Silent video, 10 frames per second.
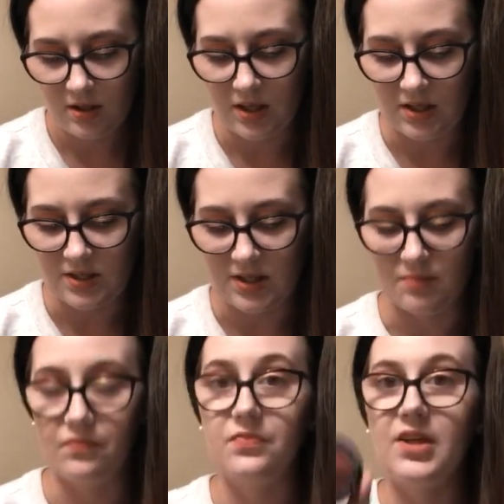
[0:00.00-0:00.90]
And
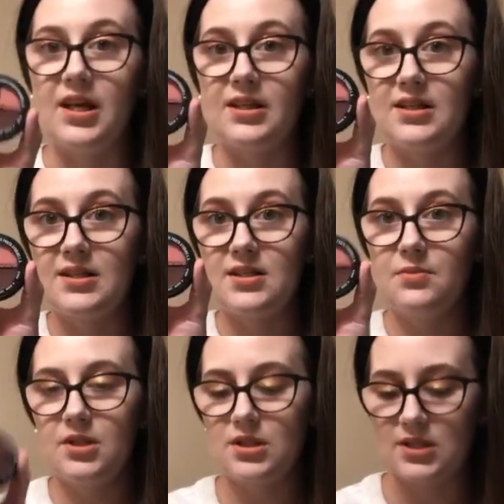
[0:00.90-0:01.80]
yeah, this is
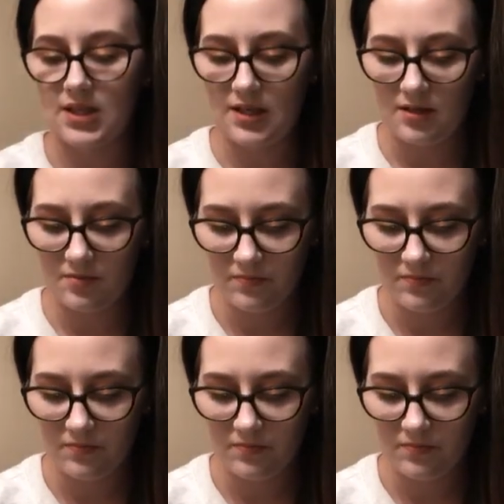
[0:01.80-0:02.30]
what it looks like.